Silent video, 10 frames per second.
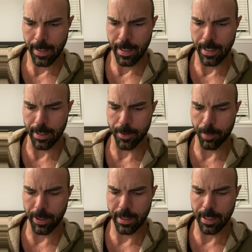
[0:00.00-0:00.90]
He
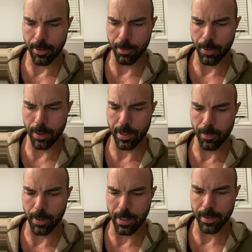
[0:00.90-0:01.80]
explained how important it
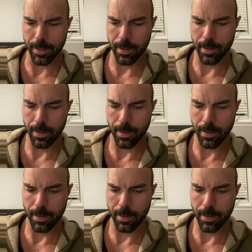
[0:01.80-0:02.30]
was